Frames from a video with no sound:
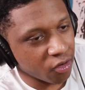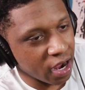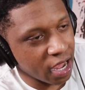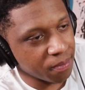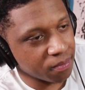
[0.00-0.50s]

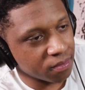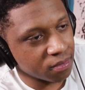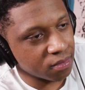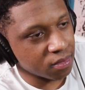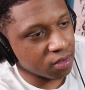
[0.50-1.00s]
Grab.
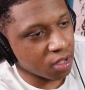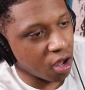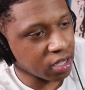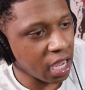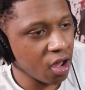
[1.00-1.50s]

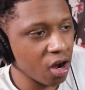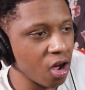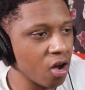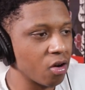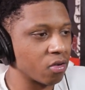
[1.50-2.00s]
Okay,
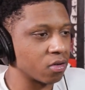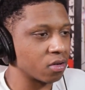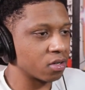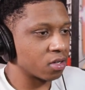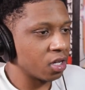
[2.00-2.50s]
hold on.
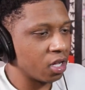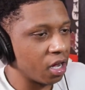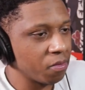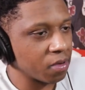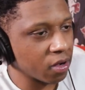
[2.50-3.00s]
Good
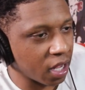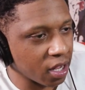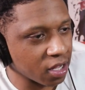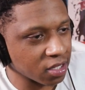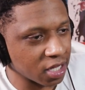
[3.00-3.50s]
hope. Okay,
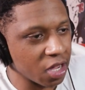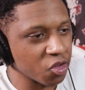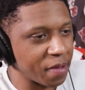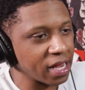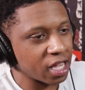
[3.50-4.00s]
because he was
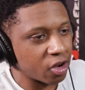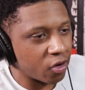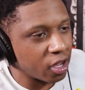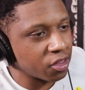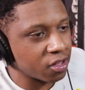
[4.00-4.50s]
about to get
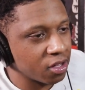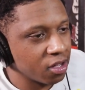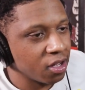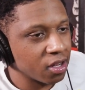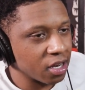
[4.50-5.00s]
crushed.
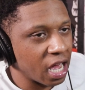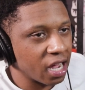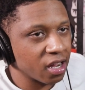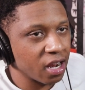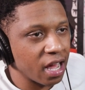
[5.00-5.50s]
Not
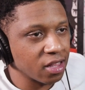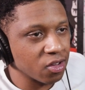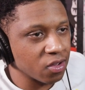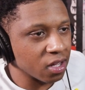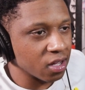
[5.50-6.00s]
gonna lie to
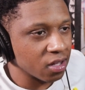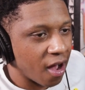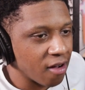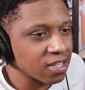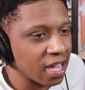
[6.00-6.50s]
you.
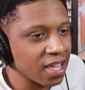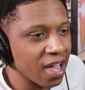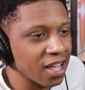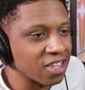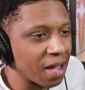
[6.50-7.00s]
Okay,
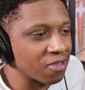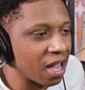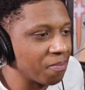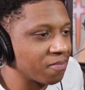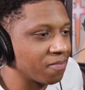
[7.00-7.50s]
yeah, chop, chop.